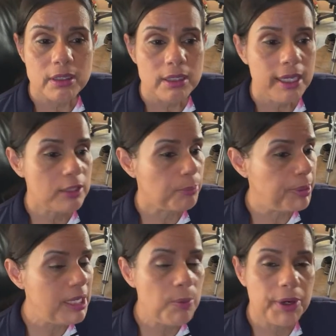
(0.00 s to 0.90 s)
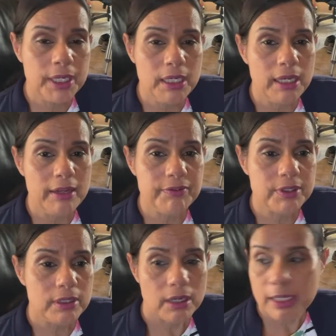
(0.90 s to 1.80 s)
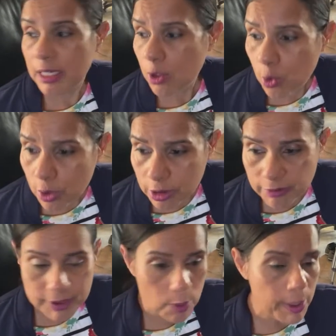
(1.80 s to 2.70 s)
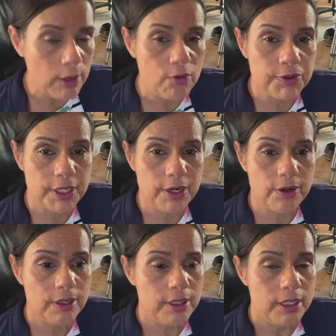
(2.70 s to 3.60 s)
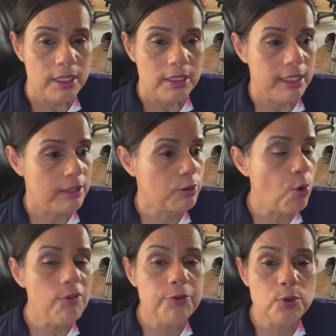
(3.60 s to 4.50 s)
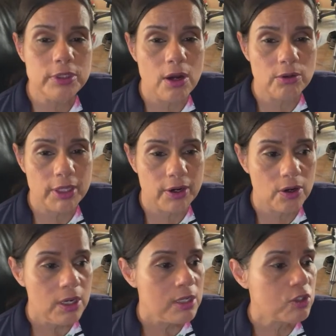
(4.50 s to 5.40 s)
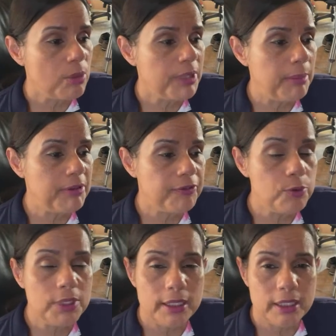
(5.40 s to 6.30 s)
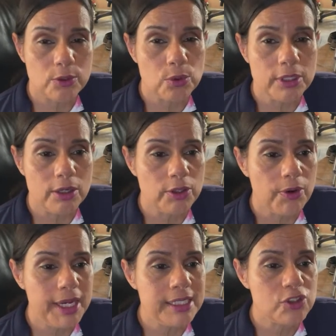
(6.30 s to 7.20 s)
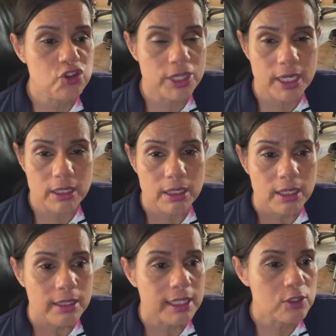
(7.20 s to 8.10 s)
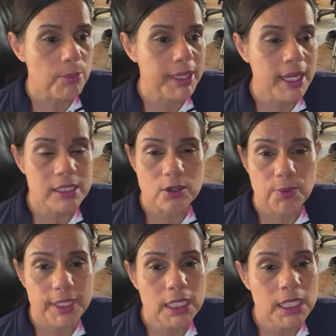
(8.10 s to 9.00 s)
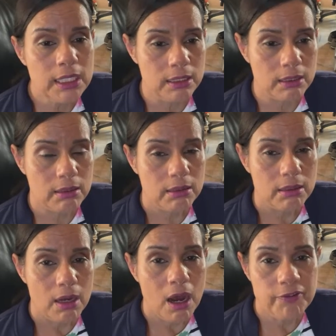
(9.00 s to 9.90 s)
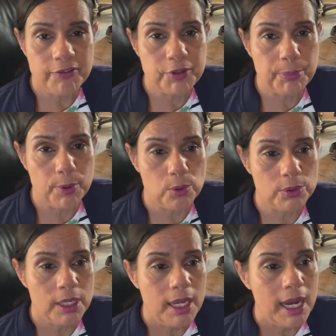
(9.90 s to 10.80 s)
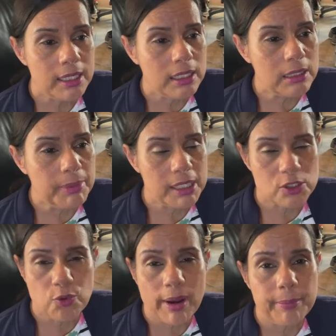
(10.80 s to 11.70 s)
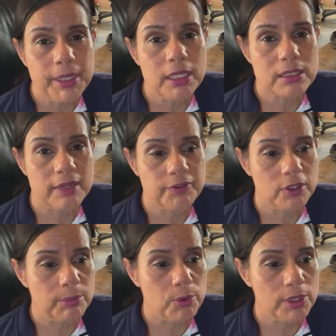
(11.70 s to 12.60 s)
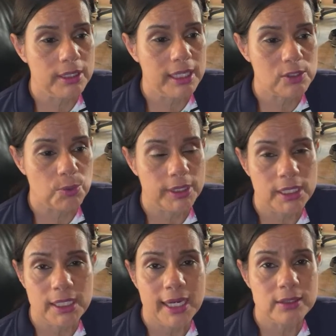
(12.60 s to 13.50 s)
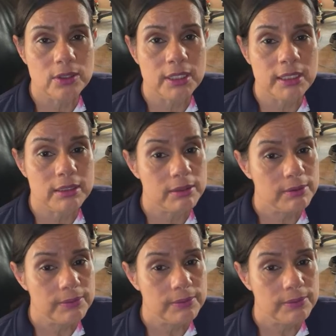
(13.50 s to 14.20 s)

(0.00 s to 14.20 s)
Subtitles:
He had to pee where he lived, in a corner of that well over there. They throw food down there. Sometimes the food that they throw down there is chicken that somebody has already eaten off of the bone, and a little bit of scrap meat is left on the bone, and that's what he had to eat.